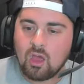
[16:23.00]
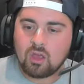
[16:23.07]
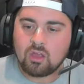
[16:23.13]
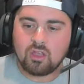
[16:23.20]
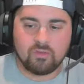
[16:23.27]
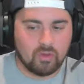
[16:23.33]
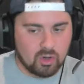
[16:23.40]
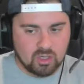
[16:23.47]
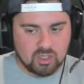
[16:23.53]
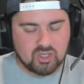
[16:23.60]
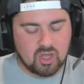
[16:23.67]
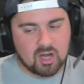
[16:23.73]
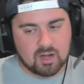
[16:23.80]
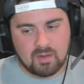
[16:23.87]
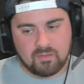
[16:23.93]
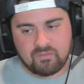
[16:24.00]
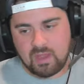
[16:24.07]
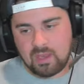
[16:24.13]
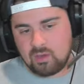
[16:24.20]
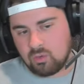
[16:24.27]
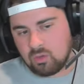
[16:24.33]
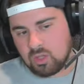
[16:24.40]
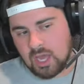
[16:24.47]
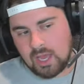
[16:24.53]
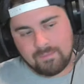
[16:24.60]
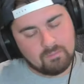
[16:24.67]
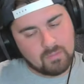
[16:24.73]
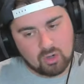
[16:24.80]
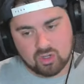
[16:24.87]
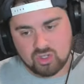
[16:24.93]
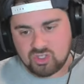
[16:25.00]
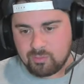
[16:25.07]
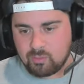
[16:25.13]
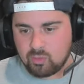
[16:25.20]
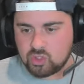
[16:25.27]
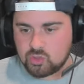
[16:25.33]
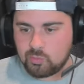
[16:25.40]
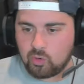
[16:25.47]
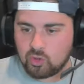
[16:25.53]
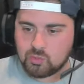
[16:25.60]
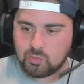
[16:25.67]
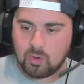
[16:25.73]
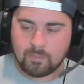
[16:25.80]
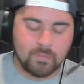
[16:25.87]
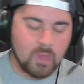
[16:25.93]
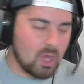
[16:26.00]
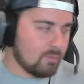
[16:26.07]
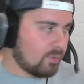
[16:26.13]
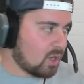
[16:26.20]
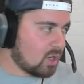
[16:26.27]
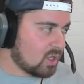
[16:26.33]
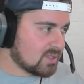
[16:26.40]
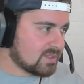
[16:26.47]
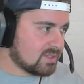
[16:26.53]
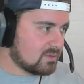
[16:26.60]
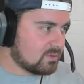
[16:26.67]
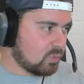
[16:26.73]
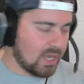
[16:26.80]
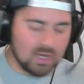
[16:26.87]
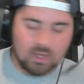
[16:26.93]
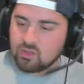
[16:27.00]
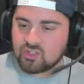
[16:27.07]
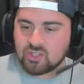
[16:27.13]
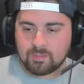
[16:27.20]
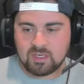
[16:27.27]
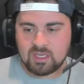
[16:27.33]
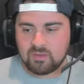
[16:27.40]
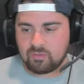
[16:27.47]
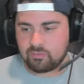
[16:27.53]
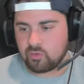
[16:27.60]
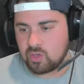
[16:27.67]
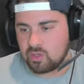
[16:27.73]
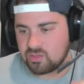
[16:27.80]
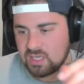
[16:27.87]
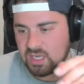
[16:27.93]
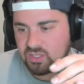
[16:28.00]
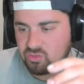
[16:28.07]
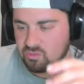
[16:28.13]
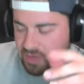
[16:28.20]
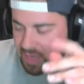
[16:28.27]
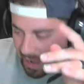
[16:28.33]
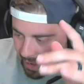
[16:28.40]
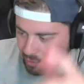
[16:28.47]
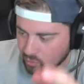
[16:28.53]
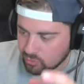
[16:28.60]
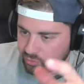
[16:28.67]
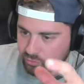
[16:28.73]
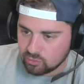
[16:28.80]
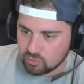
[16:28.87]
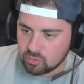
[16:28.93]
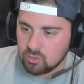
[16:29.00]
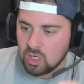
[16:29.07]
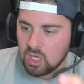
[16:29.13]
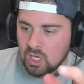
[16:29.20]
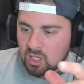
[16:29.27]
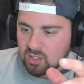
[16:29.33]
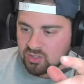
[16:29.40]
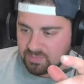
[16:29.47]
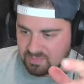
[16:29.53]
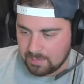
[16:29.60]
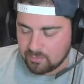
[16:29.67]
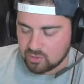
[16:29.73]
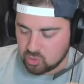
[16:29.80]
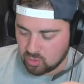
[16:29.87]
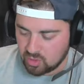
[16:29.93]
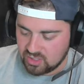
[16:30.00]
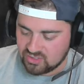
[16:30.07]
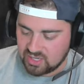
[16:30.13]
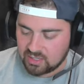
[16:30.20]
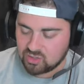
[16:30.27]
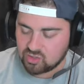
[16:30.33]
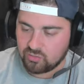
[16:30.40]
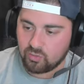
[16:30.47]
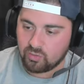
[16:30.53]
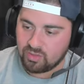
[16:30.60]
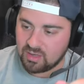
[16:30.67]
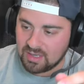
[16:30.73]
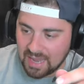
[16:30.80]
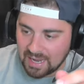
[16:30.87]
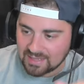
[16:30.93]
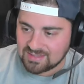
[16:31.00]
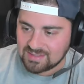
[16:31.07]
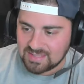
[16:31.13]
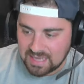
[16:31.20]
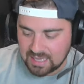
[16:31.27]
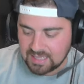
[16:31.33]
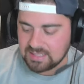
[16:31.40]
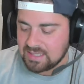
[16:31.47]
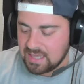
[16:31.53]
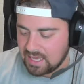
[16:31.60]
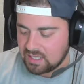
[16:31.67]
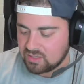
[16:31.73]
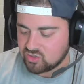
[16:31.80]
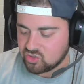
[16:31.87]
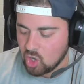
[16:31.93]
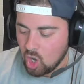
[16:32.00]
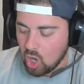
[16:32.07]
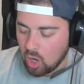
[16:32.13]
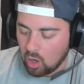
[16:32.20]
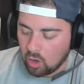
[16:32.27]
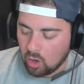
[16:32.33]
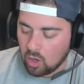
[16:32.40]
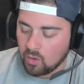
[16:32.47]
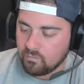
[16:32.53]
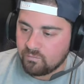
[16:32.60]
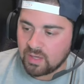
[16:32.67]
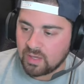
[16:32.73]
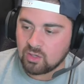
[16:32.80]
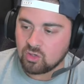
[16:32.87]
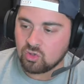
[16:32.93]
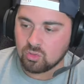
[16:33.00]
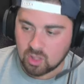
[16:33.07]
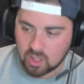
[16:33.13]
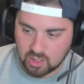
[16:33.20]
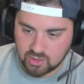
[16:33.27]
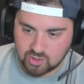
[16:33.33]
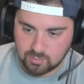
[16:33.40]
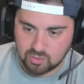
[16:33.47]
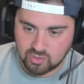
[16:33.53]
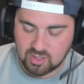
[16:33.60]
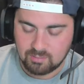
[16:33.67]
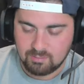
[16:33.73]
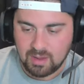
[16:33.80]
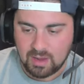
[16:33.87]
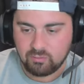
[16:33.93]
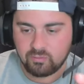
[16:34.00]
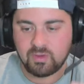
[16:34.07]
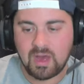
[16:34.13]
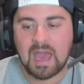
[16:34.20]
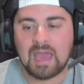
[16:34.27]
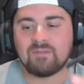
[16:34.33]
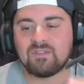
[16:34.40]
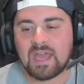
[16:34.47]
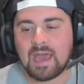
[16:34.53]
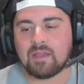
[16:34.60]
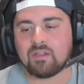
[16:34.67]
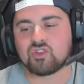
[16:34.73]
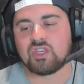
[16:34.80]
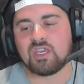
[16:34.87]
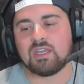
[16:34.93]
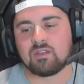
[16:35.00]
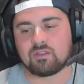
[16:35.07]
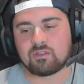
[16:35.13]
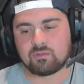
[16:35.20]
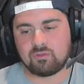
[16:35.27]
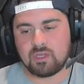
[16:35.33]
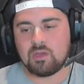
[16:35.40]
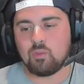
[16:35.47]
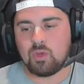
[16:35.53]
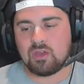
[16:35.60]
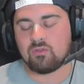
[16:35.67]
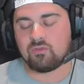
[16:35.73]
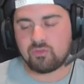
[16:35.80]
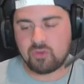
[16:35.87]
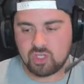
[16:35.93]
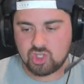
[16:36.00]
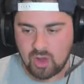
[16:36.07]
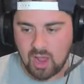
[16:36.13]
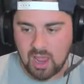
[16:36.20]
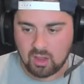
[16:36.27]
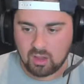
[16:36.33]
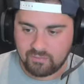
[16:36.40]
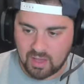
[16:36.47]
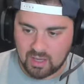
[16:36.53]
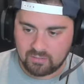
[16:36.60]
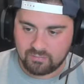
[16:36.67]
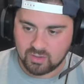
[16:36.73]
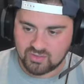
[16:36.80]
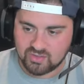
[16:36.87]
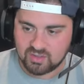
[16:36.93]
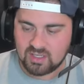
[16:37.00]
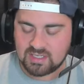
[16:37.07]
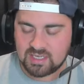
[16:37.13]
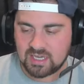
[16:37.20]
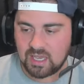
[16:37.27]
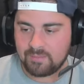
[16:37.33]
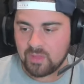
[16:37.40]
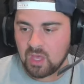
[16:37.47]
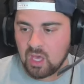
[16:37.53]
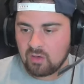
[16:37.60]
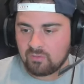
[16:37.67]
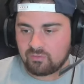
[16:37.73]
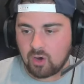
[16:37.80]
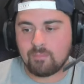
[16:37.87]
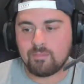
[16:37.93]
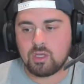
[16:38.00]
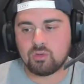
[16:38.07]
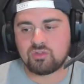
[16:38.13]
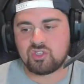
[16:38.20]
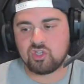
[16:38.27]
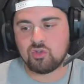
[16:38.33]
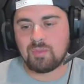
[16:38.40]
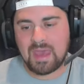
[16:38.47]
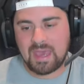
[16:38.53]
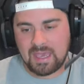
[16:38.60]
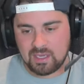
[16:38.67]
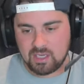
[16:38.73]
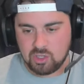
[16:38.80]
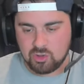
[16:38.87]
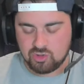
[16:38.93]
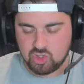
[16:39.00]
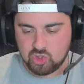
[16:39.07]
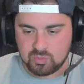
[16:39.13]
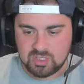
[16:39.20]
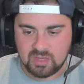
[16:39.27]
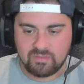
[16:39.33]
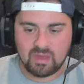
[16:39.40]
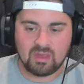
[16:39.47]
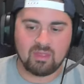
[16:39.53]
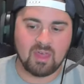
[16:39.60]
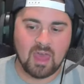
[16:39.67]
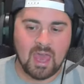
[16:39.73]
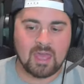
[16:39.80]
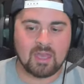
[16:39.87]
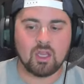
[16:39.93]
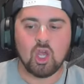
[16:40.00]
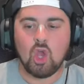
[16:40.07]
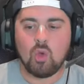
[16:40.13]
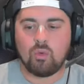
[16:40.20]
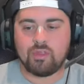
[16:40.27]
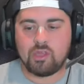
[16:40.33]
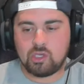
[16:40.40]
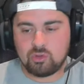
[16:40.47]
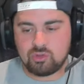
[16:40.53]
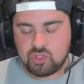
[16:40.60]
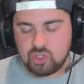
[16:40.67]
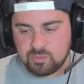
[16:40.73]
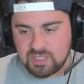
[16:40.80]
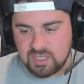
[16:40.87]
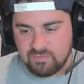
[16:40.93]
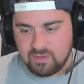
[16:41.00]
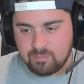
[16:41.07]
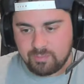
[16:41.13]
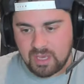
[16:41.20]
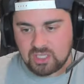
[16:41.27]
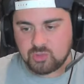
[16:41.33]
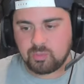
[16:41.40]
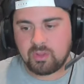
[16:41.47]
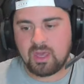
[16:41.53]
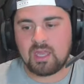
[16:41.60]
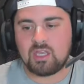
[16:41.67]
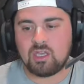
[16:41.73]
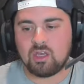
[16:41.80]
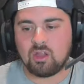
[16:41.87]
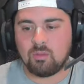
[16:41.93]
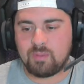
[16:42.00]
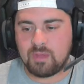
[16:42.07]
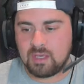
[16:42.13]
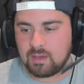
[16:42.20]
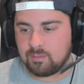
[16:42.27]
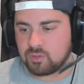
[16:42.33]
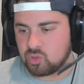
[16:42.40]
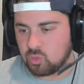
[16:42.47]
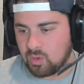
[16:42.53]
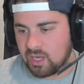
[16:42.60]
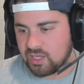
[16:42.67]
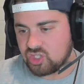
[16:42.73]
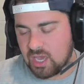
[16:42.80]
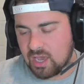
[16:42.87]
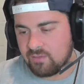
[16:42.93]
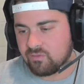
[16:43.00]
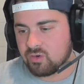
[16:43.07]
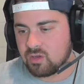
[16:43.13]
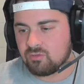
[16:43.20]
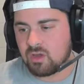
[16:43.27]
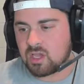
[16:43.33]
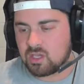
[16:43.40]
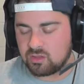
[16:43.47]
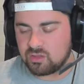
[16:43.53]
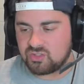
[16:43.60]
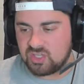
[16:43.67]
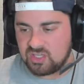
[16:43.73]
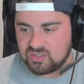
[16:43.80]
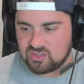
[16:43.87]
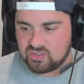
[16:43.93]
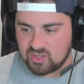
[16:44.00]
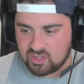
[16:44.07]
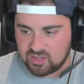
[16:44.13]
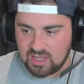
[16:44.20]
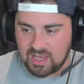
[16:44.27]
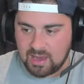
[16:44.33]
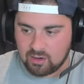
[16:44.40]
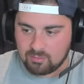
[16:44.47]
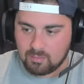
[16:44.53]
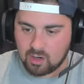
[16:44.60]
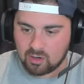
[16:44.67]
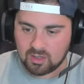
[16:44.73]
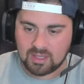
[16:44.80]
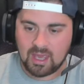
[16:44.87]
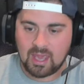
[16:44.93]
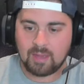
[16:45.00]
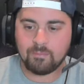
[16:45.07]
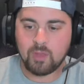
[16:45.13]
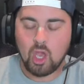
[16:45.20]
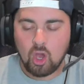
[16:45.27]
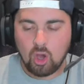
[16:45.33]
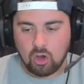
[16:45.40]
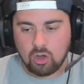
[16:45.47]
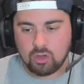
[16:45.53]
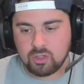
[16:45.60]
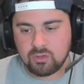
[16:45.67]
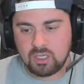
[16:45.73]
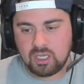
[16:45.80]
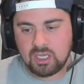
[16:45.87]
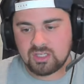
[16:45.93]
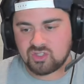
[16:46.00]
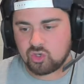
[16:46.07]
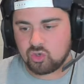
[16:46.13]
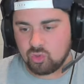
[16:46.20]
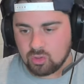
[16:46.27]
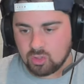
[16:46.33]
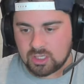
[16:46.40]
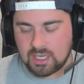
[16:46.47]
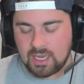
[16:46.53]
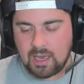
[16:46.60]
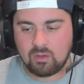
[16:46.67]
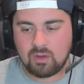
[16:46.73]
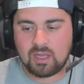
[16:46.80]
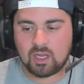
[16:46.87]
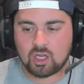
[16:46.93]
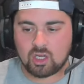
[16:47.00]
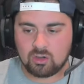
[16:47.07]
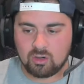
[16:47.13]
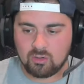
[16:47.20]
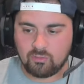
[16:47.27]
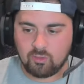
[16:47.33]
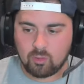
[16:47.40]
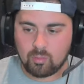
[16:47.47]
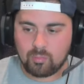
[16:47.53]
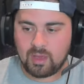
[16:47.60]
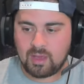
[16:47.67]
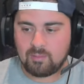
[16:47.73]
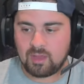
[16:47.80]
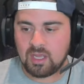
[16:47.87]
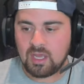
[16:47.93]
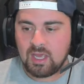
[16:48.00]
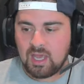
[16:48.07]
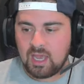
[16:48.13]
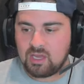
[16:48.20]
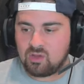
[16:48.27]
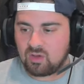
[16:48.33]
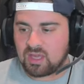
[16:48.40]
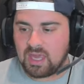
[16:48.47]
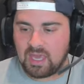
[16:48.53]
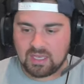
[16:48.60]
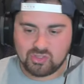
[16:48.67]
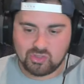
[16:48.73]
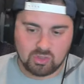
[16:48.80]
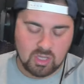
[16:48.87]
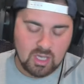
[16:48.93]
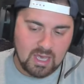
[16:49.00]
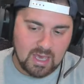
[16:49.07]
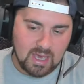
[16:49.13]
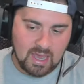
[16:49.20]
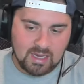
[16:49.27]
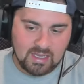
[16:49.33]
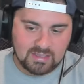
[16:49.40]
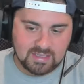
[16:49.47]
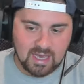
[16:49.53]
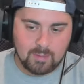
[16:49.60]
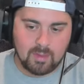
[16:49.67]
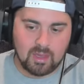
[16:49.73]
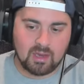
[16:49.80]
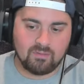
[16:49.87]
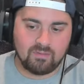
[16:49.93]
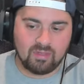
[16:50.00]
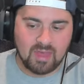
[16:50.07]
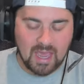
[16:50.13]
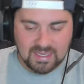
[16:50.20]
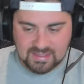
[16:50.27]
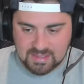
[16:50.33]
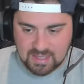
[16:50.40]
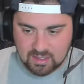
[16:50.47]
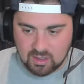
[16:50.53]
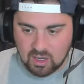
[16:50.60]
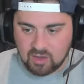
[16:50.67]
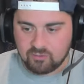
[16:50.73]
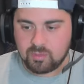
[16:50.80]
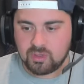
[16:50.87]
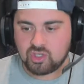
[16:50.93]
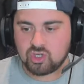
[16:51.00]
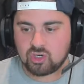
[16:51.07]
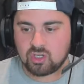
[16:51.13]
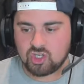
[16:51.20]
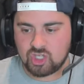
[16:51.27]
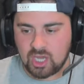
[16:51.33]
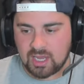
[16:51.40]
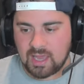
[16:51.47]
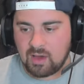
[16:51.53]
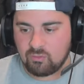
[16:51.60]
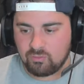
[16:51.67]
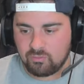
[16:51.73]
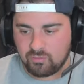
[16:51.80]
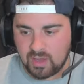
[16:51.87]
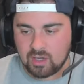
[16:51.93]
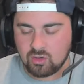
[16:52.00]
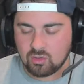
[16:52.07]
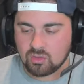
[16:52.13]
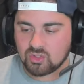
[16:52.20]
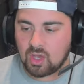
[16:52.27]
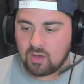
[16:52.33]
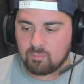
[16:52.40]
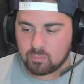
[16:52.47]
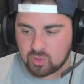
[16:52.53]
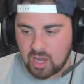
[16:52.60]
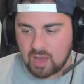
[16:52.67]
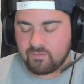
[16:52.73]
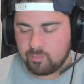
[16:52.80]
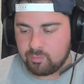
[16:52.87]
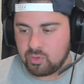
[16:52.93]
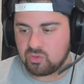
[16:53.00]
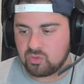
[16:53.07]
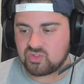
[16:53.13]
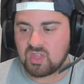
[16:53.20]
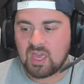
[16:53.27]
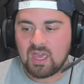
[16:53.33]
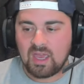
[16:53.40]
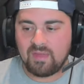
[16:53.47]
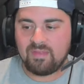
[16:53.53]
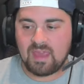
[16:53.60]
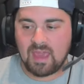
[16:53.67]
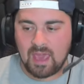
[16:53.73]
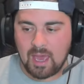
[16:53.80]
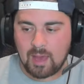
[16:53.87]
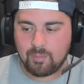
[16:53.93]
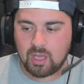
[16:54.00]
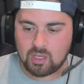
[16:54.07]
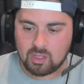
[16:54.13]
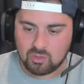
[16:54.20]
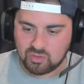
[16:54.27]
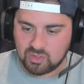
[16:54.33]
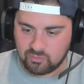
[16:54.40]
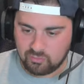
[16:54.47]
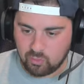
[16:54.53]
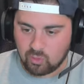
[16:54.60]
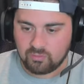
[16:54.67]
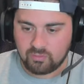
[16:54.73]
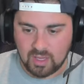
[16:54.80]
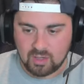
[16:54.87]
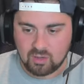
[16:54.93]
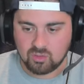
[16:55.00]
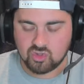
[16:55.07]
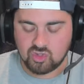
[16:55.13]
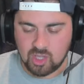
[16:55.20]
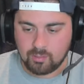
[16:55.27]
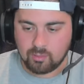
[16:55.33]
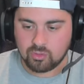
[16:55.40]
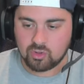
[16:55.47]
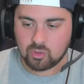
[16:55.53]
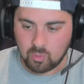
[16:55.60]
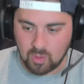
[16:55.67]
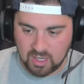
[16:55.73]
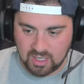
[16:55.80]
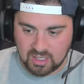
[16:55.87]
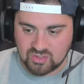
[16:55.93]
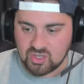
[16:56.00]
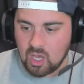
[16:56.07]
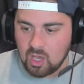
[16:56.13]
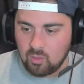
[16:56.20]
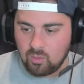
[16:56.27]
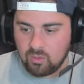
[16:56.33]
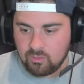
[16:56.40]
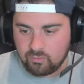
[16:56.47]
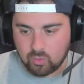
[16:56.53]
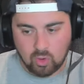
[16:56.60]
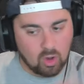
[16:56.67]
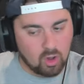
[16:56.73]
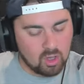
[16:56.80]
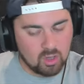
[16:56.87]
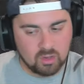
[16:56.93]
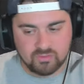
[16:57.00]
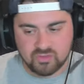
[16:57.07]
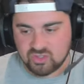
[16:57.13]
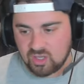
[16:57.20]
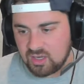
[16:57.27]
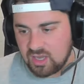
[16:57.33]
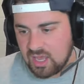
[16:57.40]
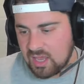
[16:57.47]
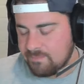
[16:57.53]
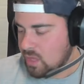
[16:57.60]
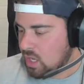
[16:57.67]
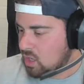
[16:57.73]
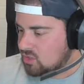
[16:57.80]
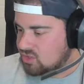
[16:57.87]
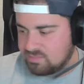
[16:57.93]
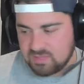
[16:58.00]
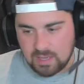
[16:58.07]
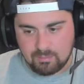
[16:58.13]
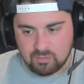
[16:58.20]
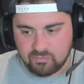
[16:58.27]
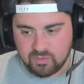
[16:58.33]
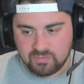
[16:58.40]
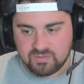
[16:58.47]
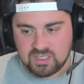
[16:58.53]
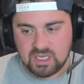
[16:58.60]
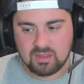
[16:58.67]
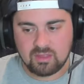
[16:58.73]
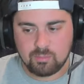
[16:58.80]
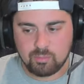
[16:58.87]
You've heard us talk about FanDuel a lot, America's number one sports book, but we got a little something different for you today. So now through September 22nd, so for the next 10 days, all FanDuel customers can bet $5 and get a 3-week free trial of NFL Sunday Ticket from YouTube and YouTube TV. Then with the YouTube TV base plan, you'll be able to watch every regular season Sunday out-of-market game. All you need is a Google account and a current form of payment, and you can cancel anytime. And if that's not enough, be sure to check out FanDuel's Profit Boost in the app and use it for FanDuel's Double Your Winnings for all of Sunday, September 15th.